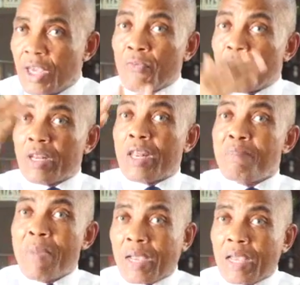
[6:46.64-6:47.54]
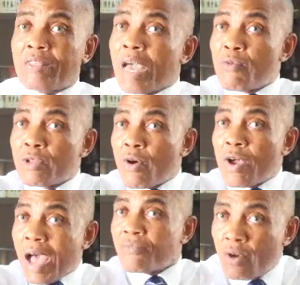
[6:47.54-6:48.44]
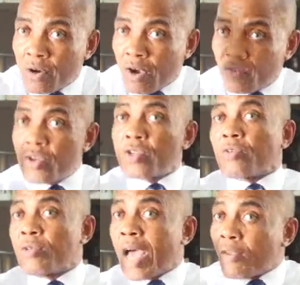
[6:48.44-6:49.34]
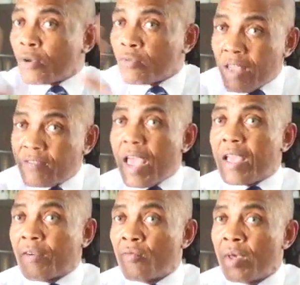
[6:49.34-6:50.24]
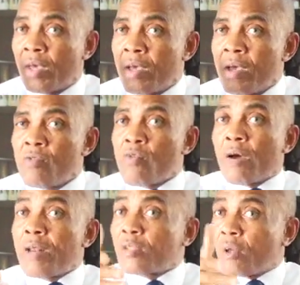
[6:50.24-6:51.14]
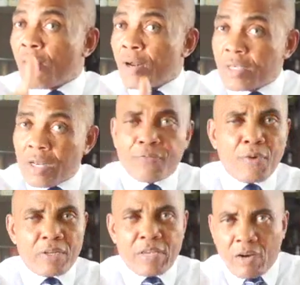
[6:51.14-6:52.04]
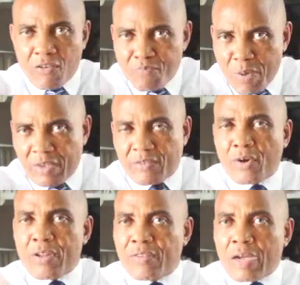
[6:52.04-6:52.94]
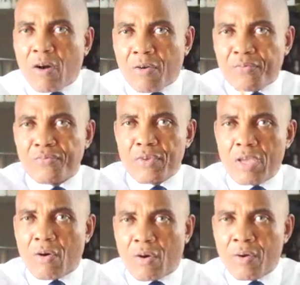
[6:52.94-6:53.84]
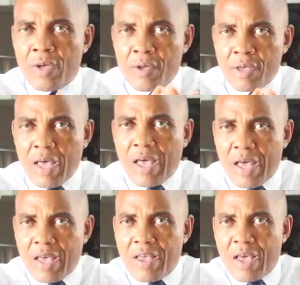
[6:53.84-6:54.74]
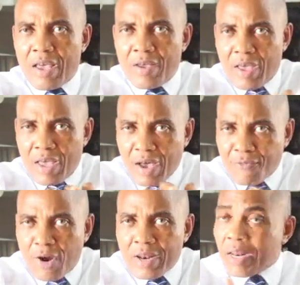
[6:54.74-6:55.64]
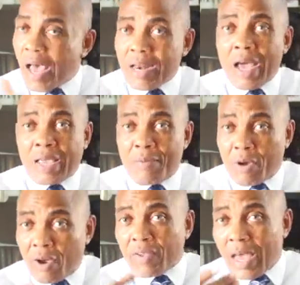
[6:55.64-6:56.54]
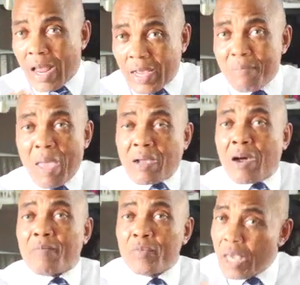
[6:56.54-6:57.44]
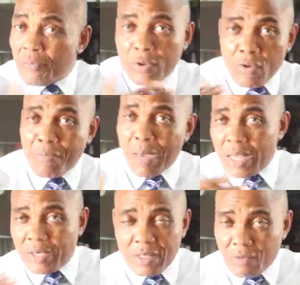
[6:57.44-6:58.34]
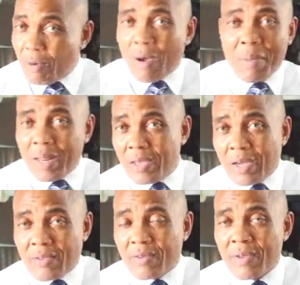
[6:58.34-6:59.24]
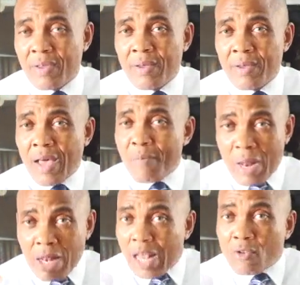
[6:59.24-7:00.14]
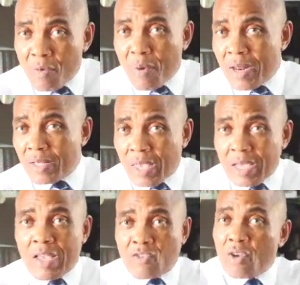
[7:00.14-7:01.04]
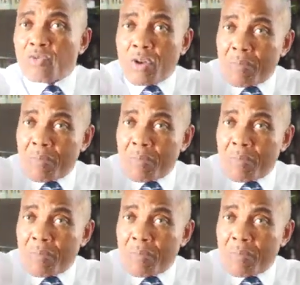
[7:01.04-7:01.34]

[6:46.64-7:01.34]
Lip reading: if we didn't make it, then we don't have no constitution. That's what we are saying. We're only tolerating it for the sake of peace, for the sake of, avoiding anarchy, because anarchy may come if we don't manage it the way we're managing it. But let nobody think it's going to